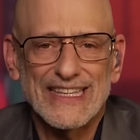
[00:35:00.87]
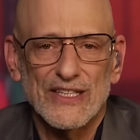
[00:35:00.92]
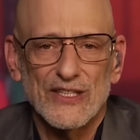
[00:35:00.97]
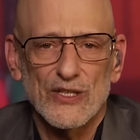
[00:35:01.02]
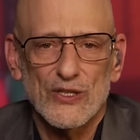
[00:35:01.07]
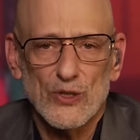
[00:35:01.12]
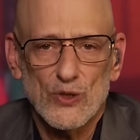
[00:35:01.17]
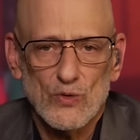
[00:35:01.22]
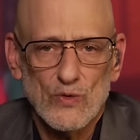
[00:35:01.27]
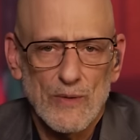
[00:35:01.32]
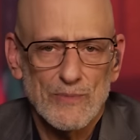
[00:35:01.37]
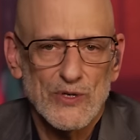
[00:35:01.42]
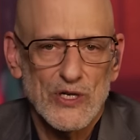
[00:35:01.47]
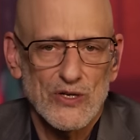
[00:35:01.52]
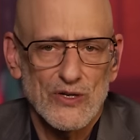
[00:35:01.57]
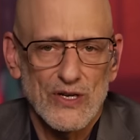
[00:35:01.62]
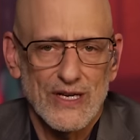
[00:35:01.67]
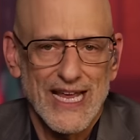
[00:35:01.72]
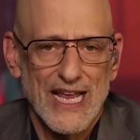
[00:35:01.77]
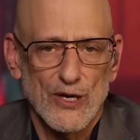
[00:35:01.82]
in the
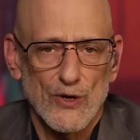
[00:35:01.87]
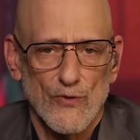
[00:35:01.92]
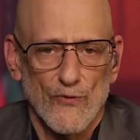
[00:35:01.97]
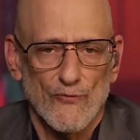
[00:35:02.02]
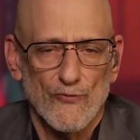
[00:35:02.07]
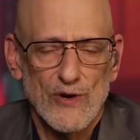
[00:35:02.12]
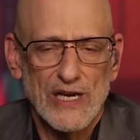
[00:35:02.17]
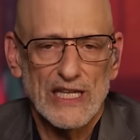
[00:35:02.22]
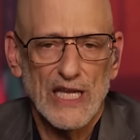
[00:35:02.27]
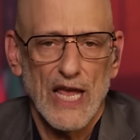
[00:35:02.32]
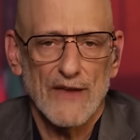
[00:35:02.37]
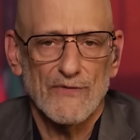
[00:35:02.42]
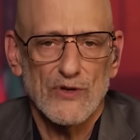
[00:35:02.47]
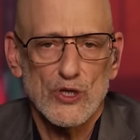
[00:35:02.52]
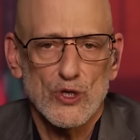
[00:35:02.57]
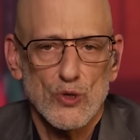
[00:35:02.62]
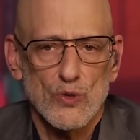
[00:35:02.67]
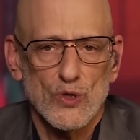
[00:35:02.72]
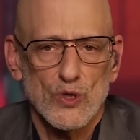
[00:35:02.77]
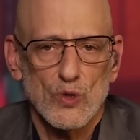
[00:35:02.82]
description to get your free life
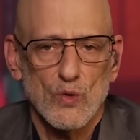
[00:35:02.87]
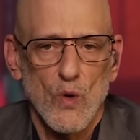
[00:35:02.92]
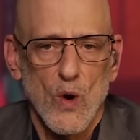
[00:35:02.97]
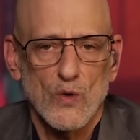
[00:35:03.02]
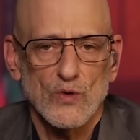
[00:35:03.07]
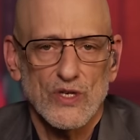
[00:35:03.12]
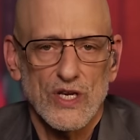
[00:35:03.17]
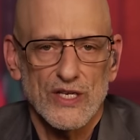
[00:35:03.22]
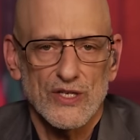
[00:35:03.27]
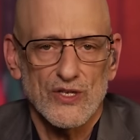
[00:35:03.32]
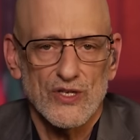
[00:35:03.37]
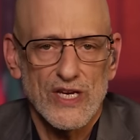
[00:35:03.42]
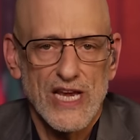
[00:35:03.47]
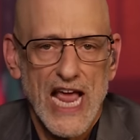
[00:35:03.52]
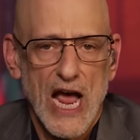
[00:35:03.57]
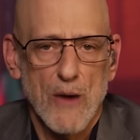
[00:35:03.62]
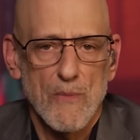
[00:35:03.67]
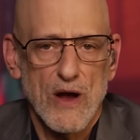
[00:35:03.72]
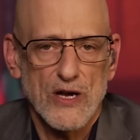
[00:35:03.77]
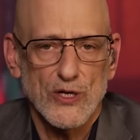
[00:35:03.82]
insurance quotes and
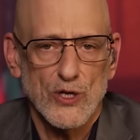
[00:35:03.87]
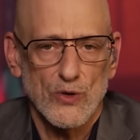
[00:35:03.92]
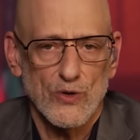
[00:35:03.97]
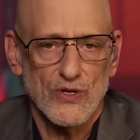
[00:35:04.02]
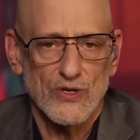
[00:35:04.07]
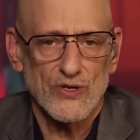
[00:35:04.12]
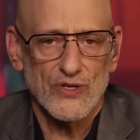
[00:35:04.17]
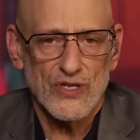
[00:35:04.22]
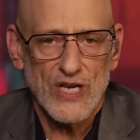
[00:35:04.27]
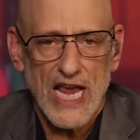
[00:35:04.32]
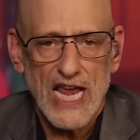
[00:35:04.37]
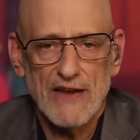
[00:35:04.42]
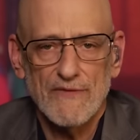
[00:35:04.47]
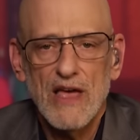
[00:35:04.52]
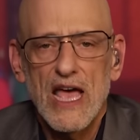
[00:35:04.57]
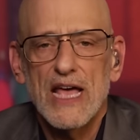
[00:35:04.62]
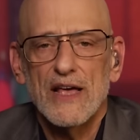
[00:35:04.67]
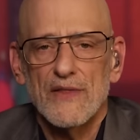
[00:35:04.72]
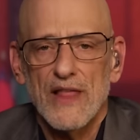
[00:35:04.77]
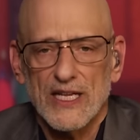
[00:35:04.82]
see how much you could
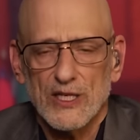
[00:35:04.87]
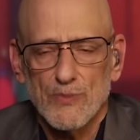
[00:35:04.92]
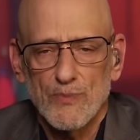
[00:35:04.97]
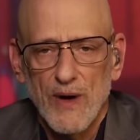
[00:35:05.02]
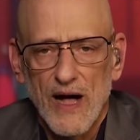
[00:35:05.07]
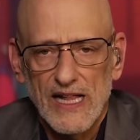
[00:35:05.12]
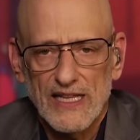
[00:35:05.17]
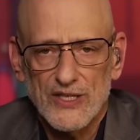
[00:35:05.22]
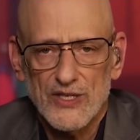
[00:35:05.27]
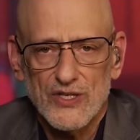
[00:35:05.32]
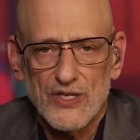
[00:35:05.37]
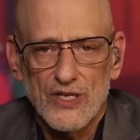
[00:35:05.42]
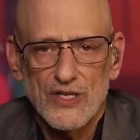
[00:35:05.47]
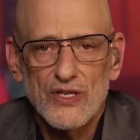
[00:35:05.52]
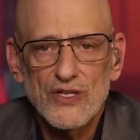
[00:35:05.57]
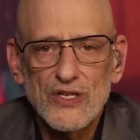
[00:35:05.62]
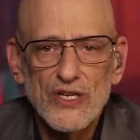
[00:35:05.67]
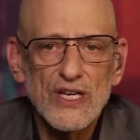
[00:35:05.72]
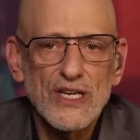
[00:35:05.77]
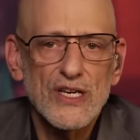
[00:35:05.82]
save. That's
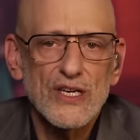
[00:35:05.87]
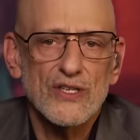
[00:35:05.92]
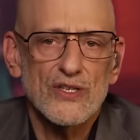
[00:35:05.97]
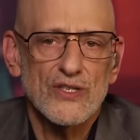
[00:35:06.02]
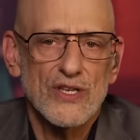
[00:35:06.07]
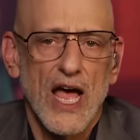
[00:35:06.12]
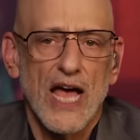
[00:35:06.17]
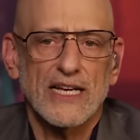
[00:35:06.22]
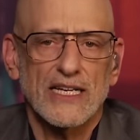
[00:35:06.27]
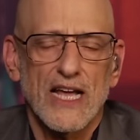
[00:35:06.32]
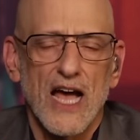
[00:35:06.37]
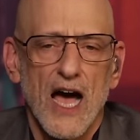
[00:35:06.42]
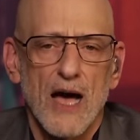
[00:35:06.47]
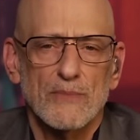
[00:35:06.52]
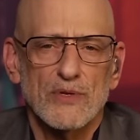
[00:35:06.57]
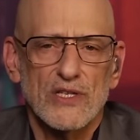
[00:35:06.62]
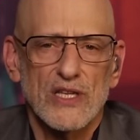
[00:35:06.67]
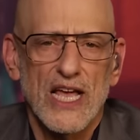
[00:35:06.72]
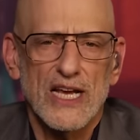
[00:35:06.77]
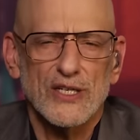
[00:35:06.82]

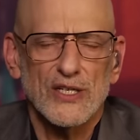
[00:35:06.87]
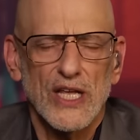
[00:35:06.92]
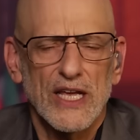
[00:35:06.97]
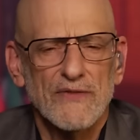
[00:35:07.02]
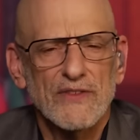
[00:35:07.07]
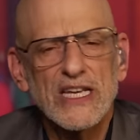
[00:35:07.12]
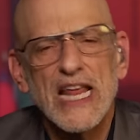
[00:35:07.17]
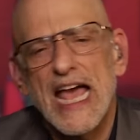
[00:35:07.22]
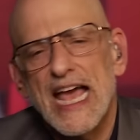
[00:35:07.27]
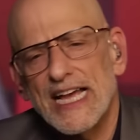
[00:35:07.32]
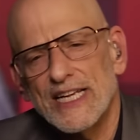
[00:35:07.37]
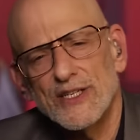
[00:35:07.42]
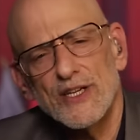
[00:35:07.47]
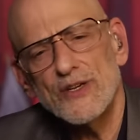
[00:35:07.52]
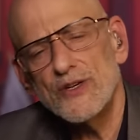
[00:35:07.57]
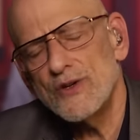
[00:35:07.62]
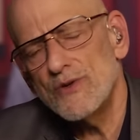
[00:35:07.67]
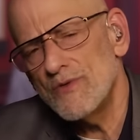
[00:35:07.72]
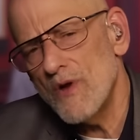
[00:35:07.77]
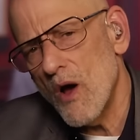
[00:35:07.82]
policygenius.com/Klavan. And
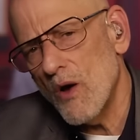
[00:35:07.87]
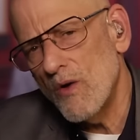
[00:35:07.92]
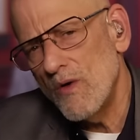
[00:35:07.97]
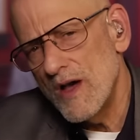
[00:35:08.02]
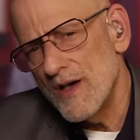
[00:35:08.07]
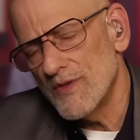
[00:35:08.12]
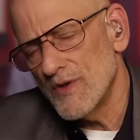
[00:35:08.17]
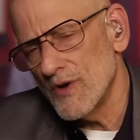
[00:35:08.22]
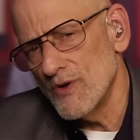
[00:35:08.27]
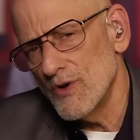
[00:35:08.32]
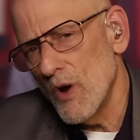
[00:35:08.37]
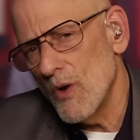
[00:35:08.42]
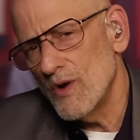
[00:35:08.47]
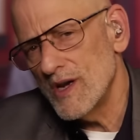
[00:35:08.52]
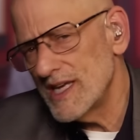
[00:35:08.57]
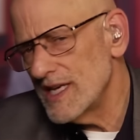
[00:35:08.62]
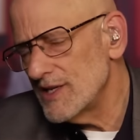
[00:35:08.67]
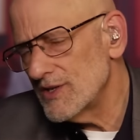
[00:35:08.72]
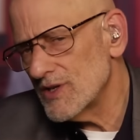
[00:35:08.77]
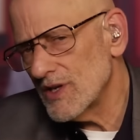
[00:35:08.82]
did you know there are no
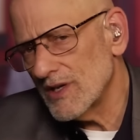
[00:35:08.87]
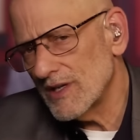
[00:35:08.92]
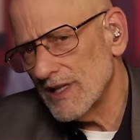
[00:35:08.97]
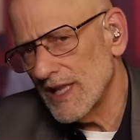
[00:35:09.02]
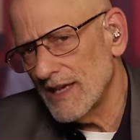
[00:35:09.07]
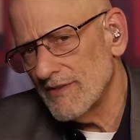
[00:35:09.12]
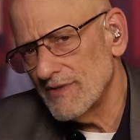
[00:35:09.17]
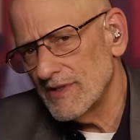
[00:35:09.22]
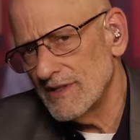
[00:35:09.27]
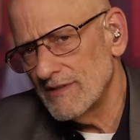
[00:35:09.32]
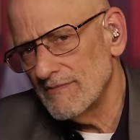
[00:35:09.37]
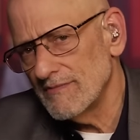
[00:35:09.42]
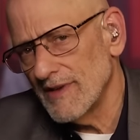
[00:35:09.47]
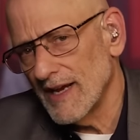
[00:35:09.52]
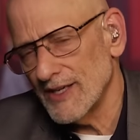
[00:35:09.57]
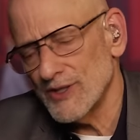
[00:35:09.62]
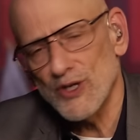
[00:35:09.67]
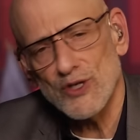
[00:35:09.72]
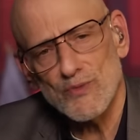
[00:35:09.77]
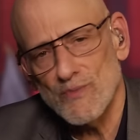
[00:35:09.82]
E's in Klavan?
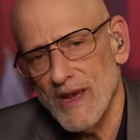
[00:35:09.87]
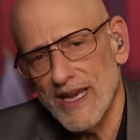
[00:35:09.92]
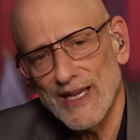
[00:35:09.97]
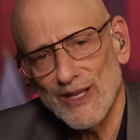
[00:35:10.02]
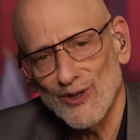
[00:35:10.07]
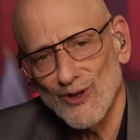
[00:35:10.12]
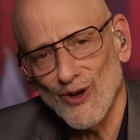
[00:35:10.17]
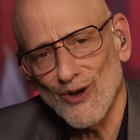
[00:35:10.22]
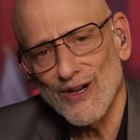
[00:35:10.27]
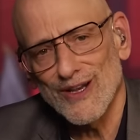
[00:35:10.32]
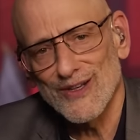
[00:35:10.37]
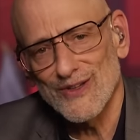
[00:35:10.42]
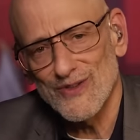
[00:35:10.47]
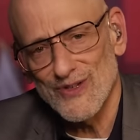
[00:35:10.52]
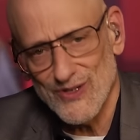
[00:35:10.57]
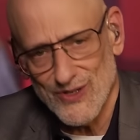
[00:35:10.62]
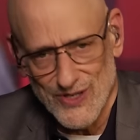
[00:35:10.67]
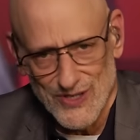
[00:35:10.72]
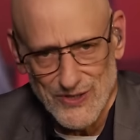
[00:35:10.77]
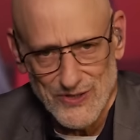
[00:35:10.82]
I just make it look
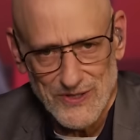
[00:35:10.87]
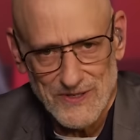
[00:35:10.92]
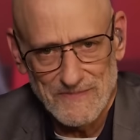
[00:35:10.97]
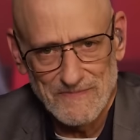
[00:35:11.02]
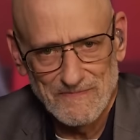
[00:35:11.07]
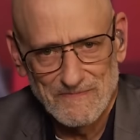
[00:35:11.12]
this easy.